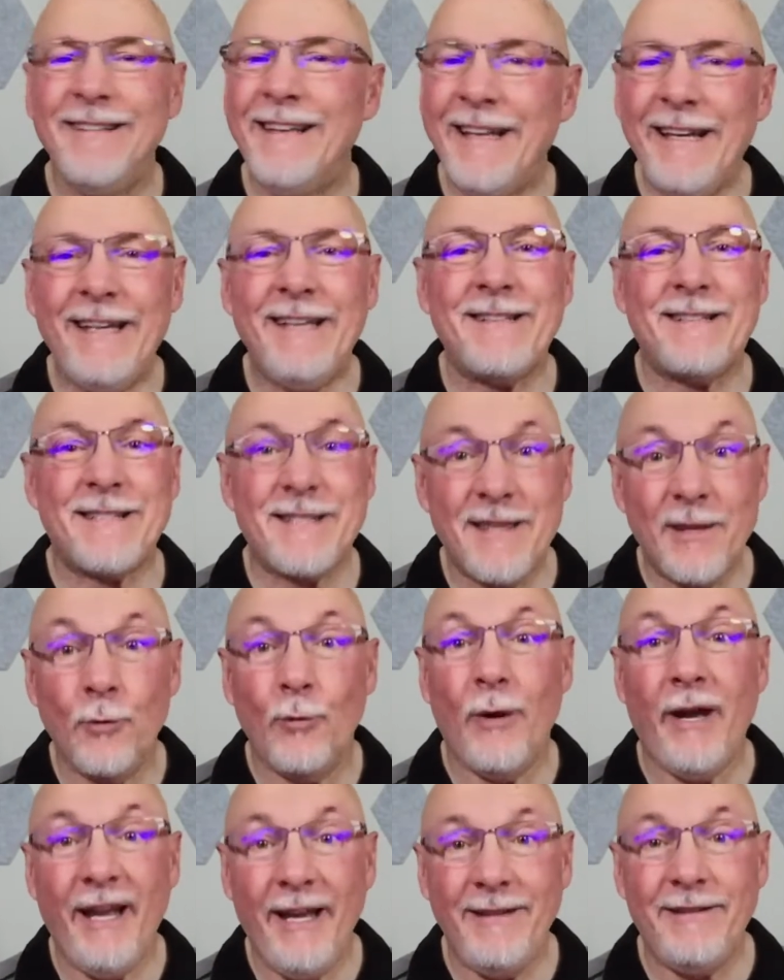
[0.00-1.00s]
It's the
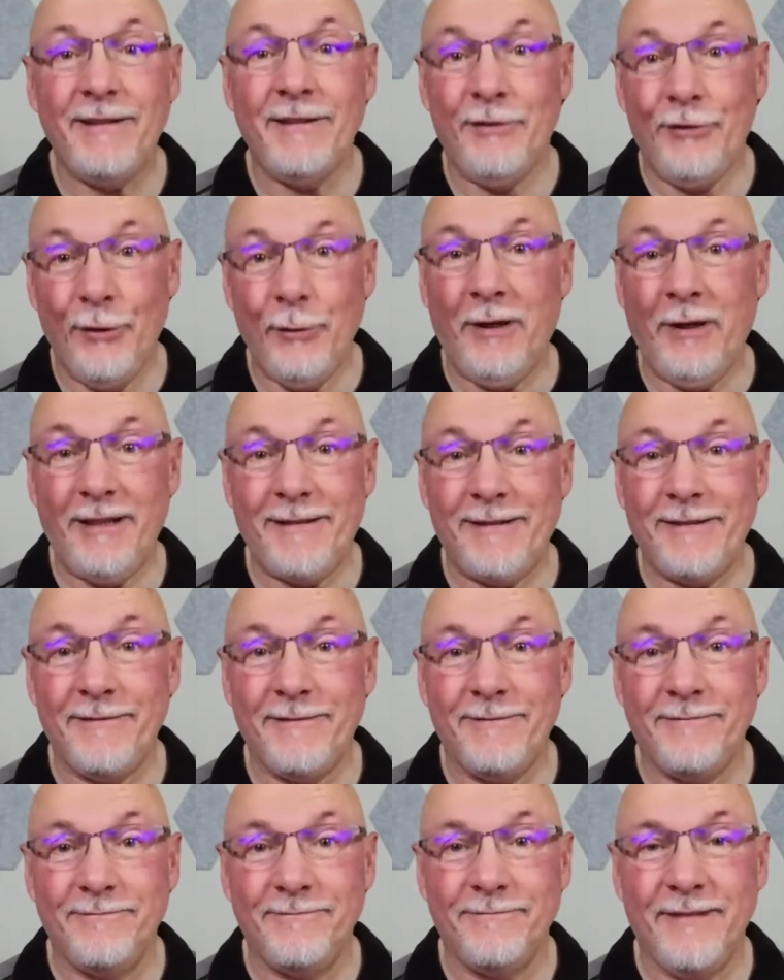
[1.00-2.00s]
way to do it.
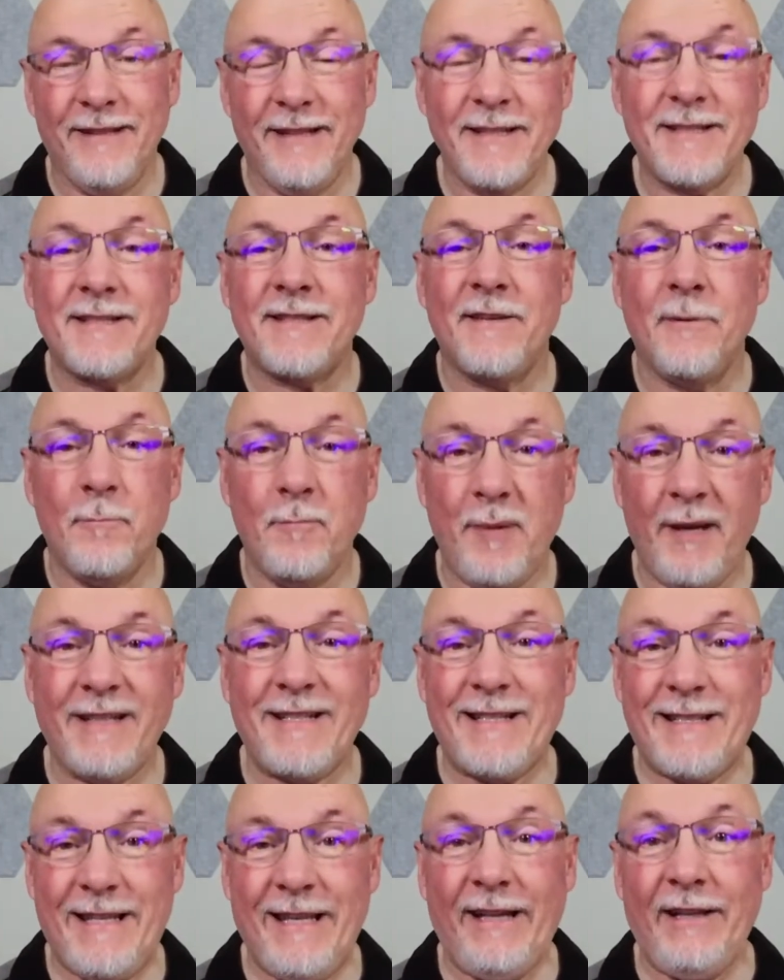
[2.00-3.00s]
It's the
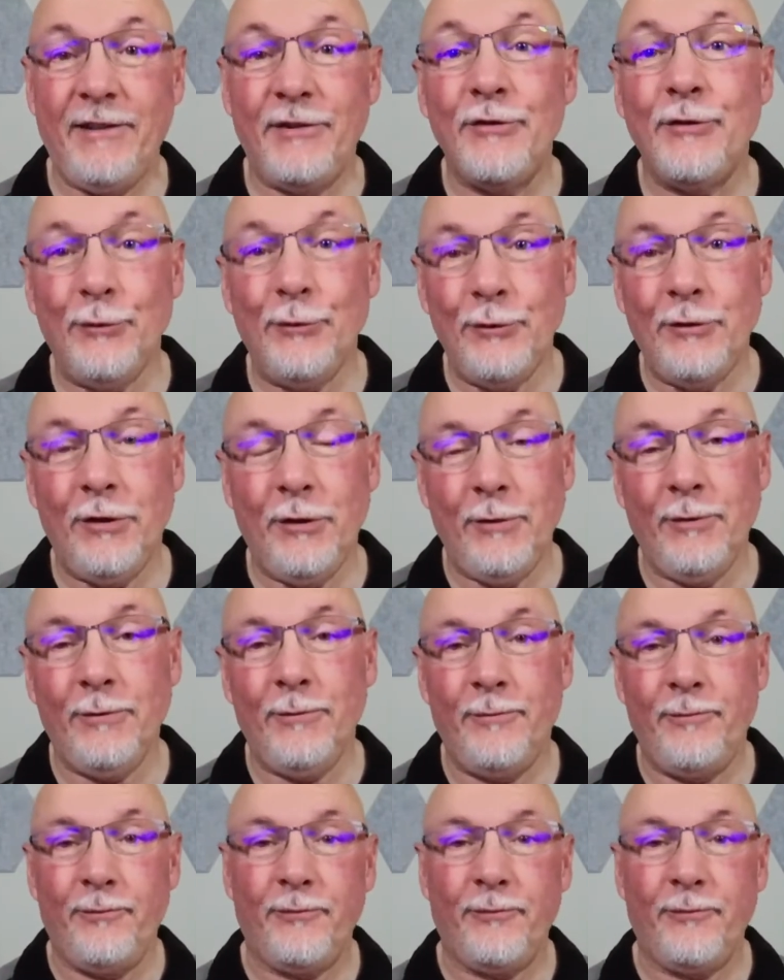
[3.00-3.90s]
best thing to do.